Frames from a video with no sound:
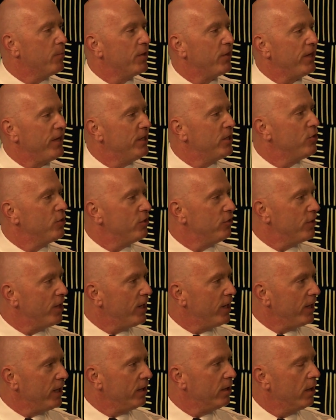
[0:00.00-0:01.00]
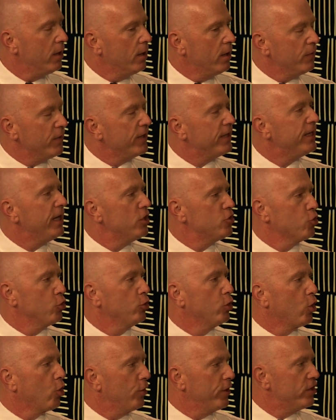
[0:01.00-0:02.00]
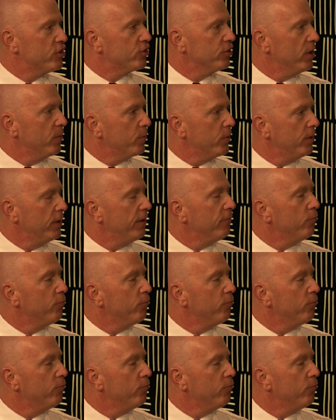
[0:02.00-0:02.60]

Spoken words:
But at the end of the day, the kids are learning something. And